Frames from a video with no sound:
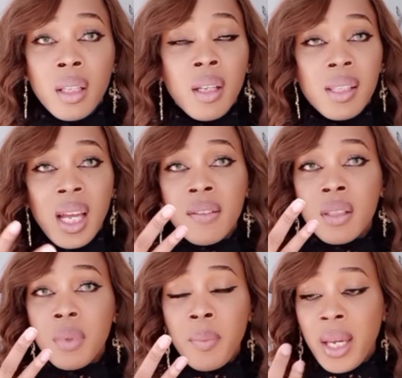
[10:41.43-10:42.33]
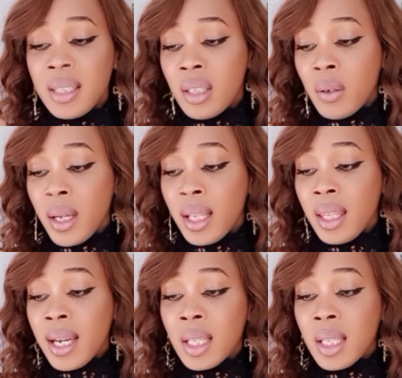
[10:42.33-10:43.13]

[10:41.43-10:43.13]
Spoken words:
Doesn't have to be painted or anything.